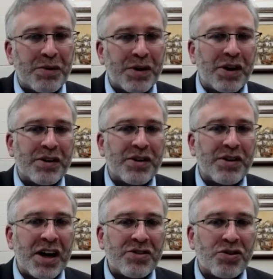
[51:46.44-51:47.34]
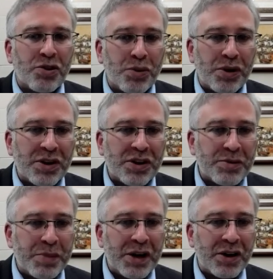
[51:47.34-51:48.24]
regard the natural world as the
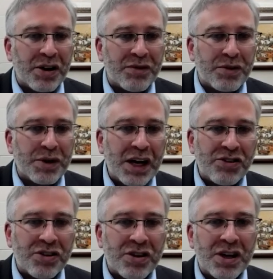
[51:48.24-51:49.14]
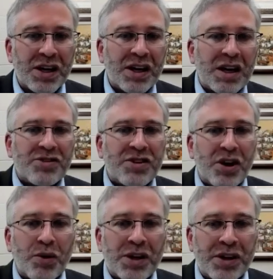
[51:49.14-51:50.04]
pinnacle of creation, as the
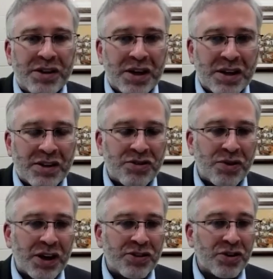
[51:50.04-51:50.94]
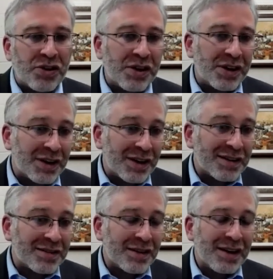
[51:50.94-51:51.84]
only thing that strikes awe in
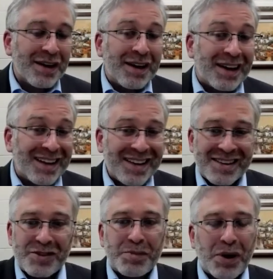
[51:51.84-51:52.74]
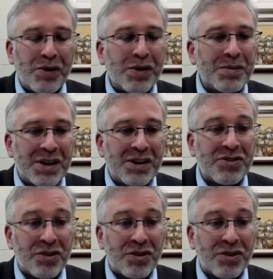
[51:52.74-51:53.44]
us? And I think this poem is